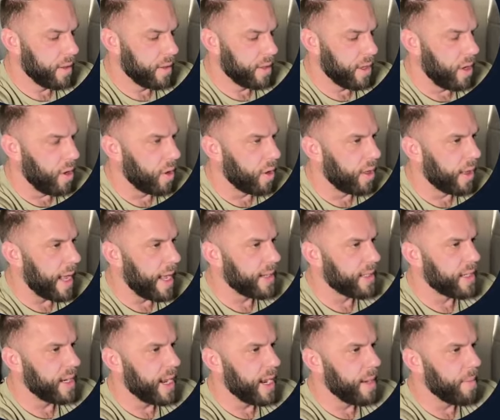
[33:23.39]
so
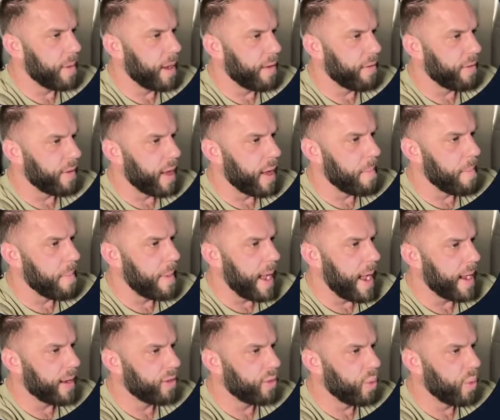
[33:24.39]
class name of a
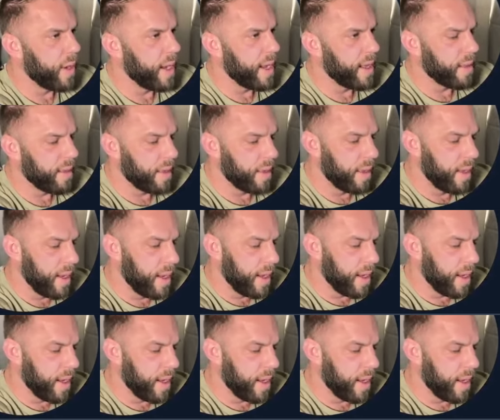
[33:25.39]
max width.